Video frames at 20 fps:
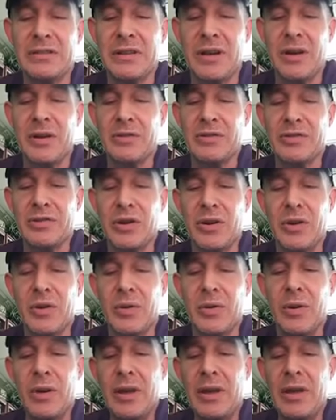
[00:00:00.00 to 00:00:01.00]

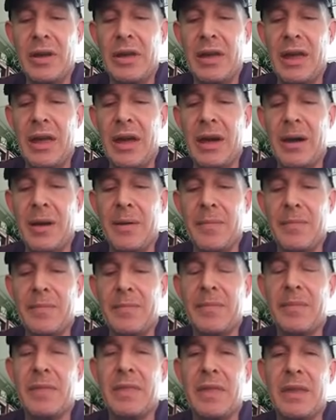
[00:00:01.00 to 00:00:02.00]
Also,
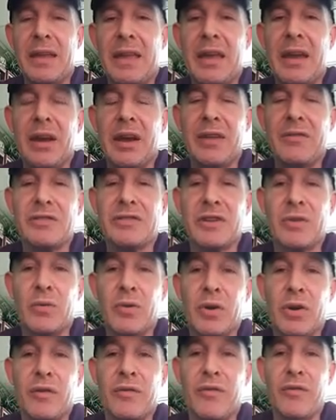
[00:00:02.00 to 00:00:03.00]
the caregivers that
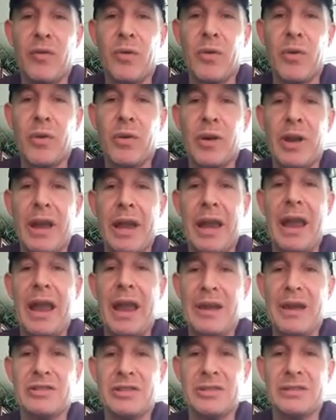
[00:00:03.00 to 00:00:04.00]
work for an
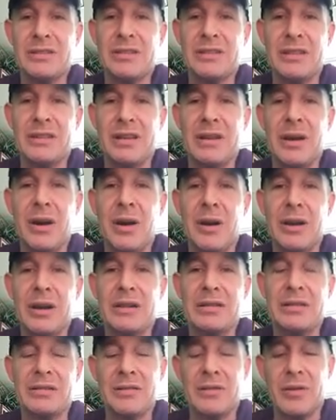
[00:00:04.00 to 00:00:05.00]
agency are
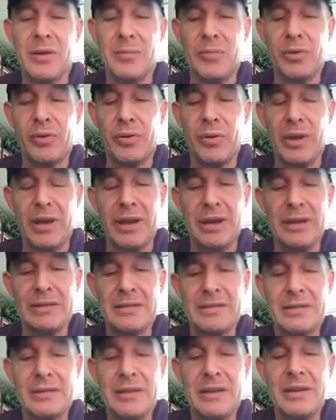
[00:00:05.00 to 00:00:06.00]
considered
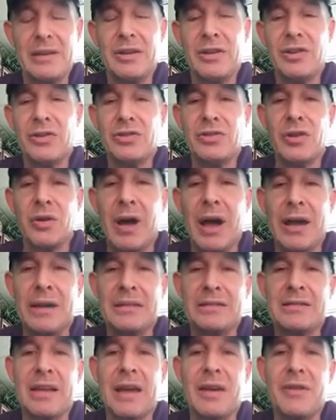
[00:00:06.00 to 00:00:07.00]
employees. So how
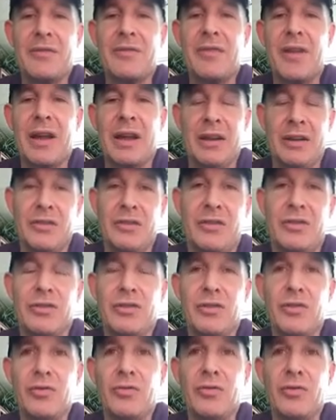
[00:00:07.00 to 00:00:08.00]
does that affect
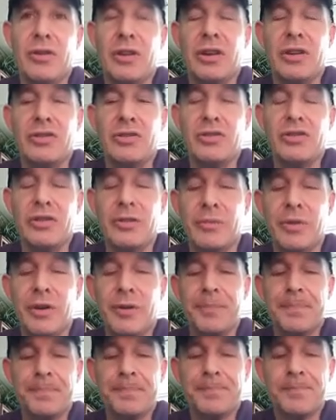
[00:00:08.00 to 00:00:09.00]
you, the
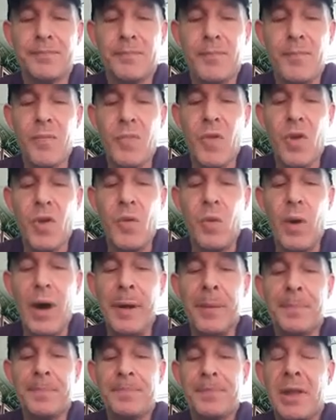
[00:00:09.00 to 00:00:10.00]
consumer?
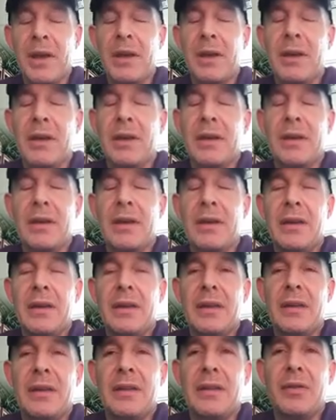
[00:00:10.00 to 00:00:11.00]
Well,
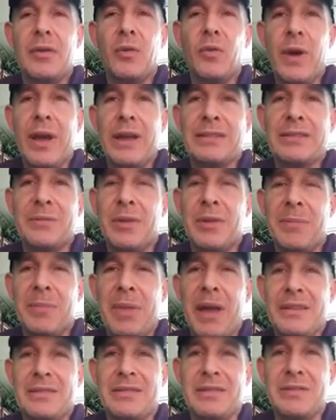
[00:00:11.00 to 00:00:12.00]
the way somebody
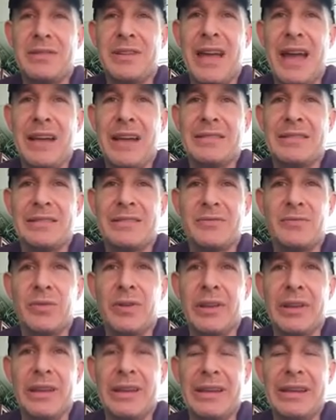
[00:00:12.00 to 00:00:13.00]
pays their taxes
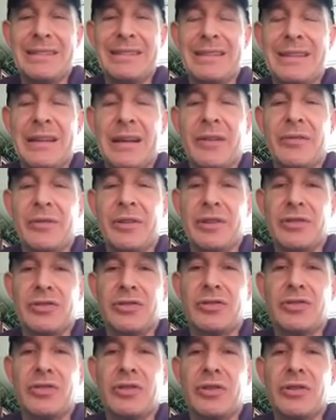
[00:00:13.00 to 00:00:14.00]
really isn't of
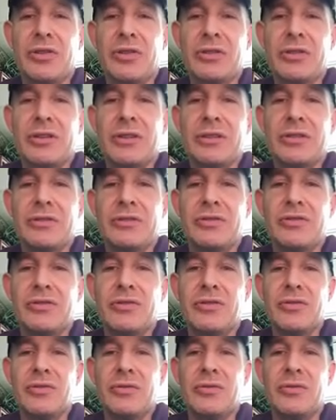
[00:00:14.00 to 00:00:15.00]
concern
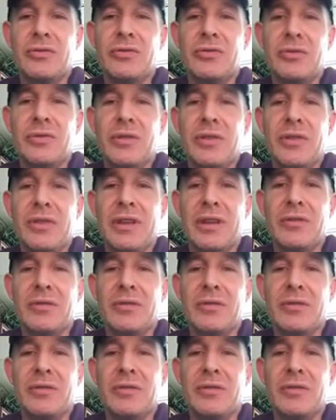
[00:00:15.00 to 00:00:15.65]
to the